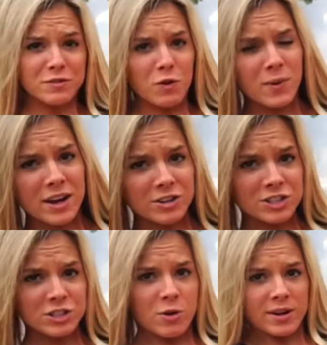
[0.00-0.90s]
move, we are
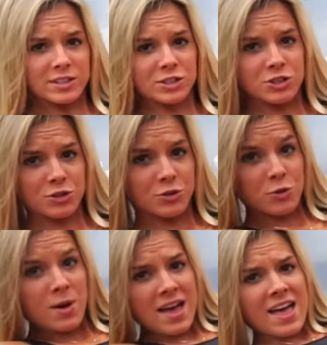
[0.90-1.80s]
just going to
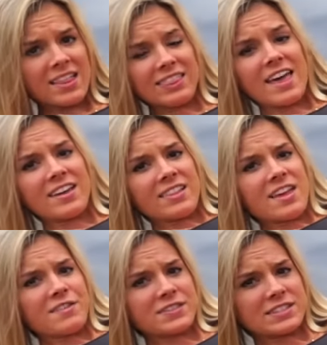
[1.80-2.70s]
do leg
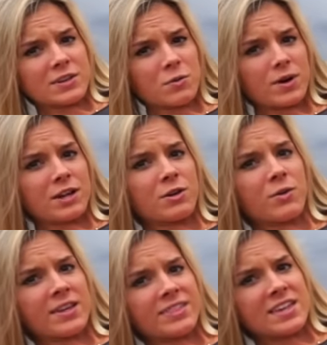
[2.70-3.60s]
lifts where you
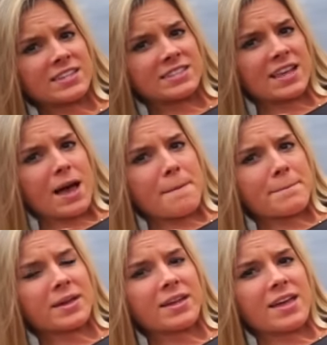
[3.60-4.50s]
go like this, up
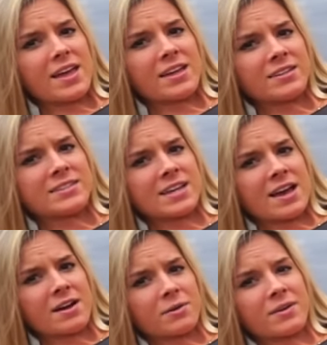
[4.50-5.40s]
and
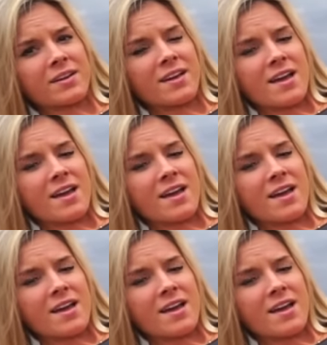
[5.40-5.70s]
down,